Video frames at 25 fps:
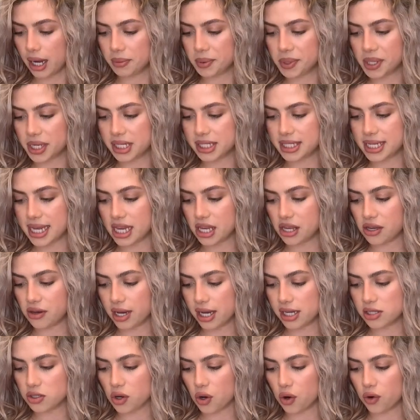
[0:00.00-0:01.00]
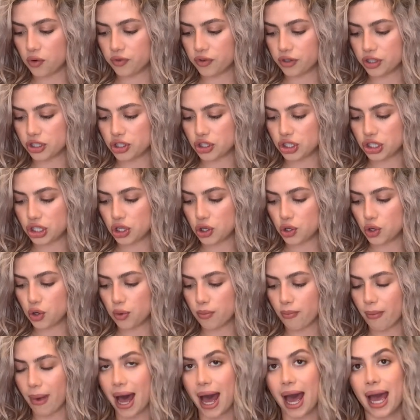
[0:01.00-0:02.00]
gonna take you guys over to
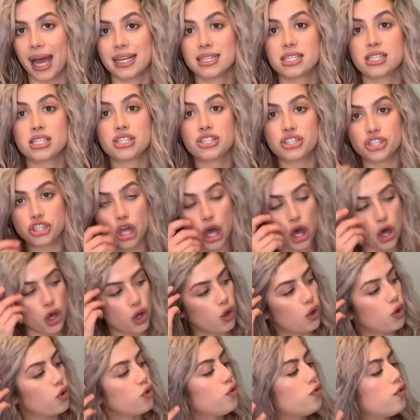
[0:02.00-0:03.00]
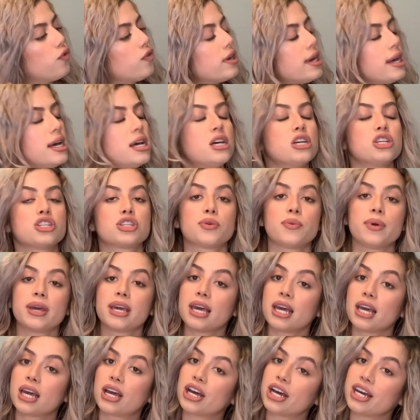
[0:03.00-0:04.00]
my stove so we
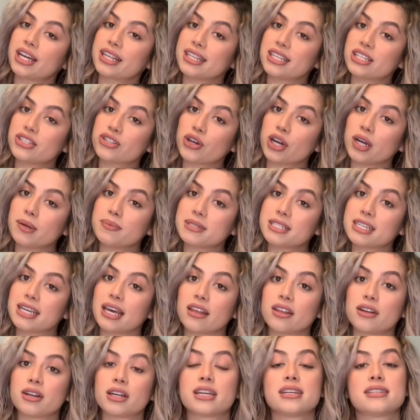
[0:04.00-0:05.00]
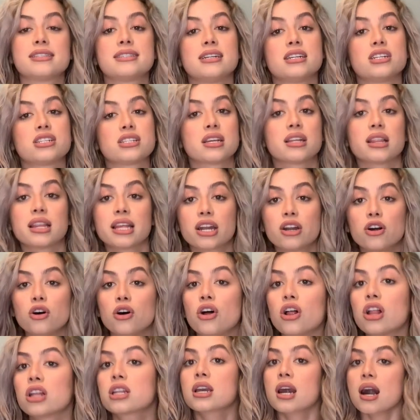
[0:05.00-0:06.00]
can cook these crepes together because there's a
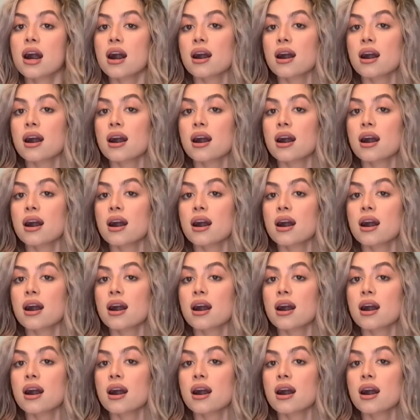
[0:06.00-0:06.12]
little